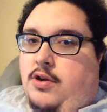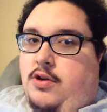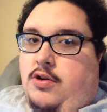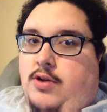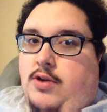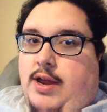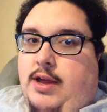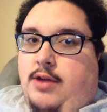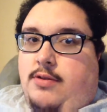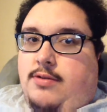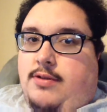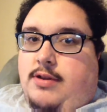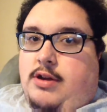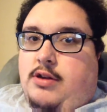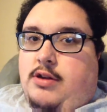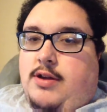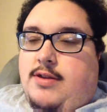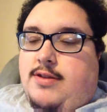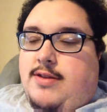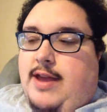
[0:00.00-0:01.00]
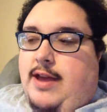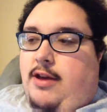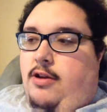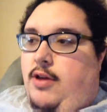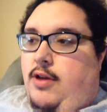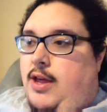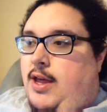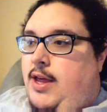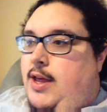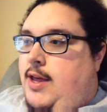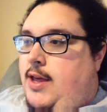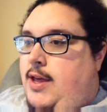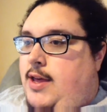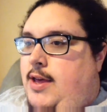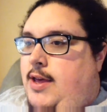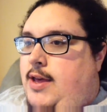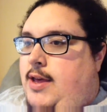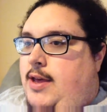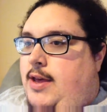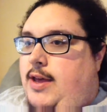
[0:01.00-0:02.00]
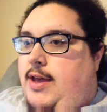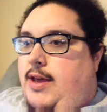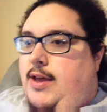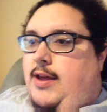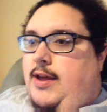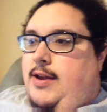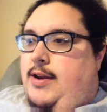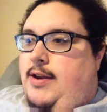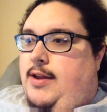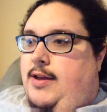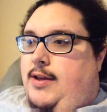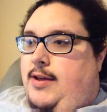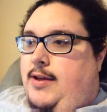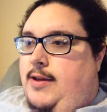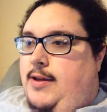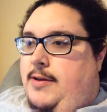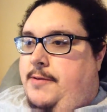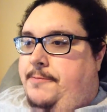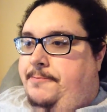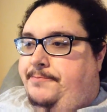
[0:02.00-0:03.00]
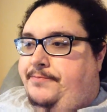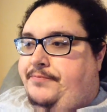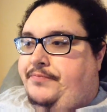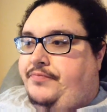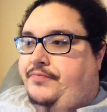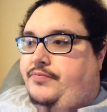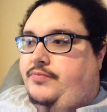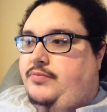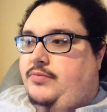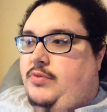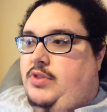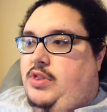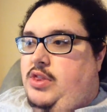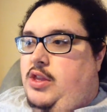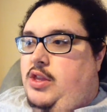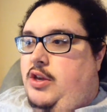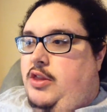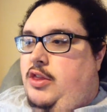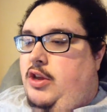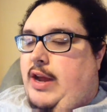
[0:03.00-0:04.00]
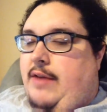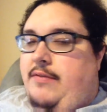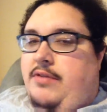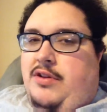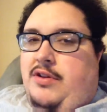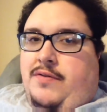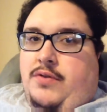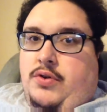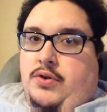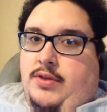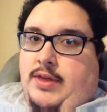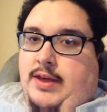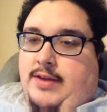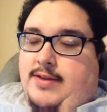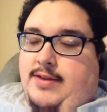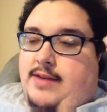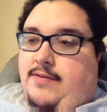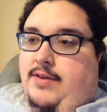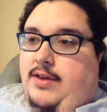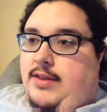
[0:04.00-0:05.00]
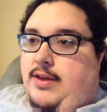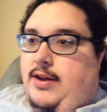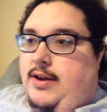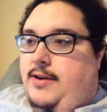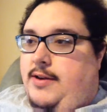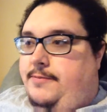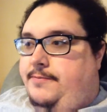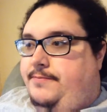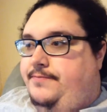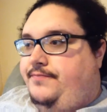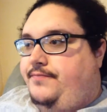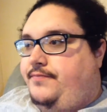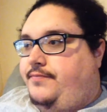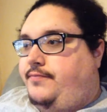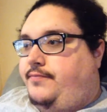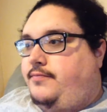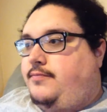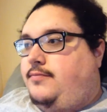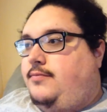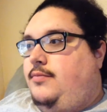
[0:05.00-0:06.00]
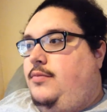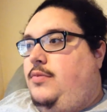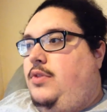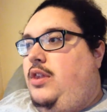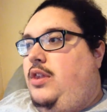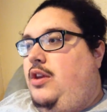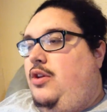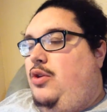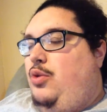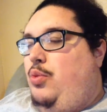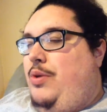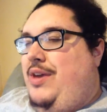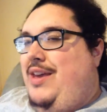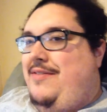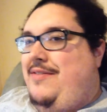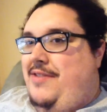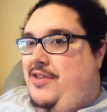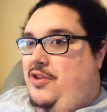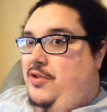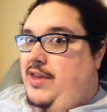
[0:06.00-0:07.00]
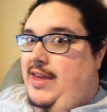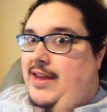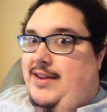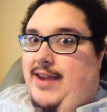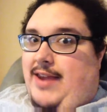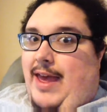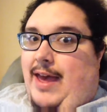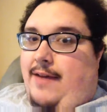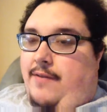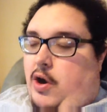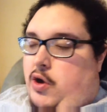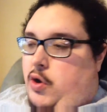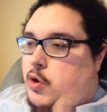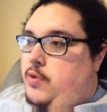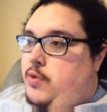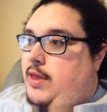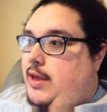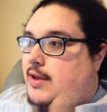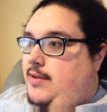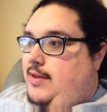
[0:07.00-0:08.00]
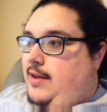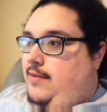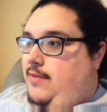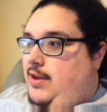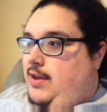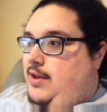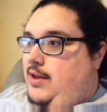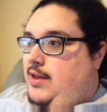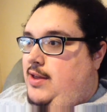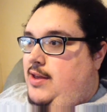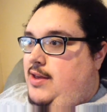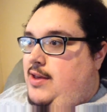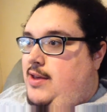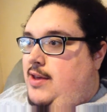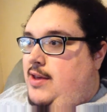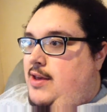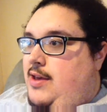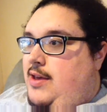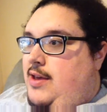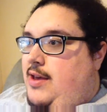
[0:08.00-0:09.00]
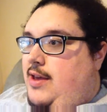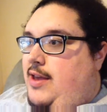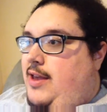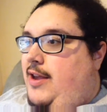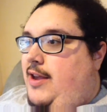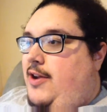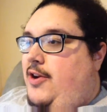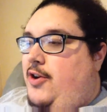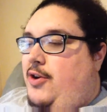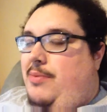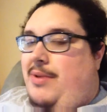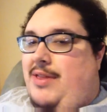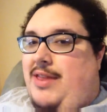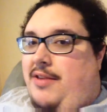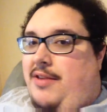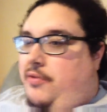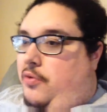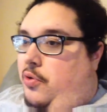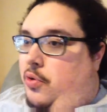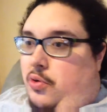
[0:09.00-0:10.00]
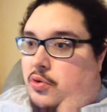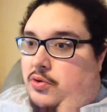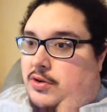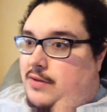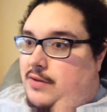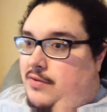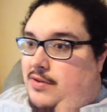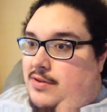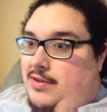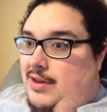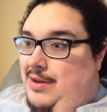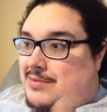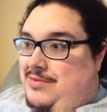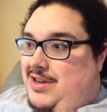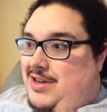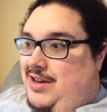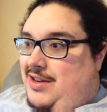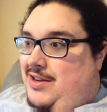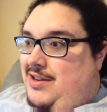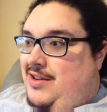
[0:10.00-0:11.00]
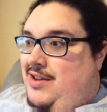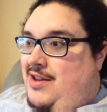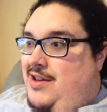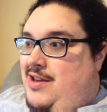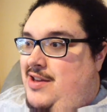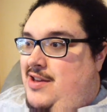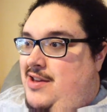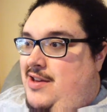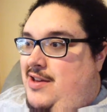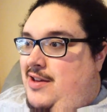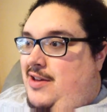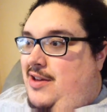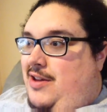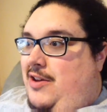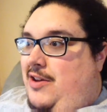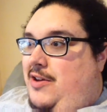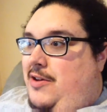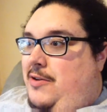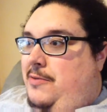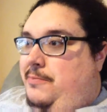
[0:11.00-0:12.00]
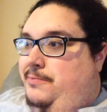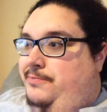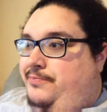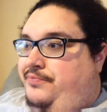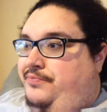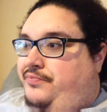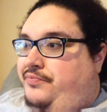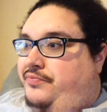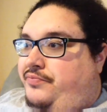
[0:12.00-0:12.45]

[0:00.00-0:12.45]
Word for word: their own house near us now. And uh, they're having their first Thanksgiving there. We have still yet to have our own Thanksgiving here, but that's a whole different subject. Um,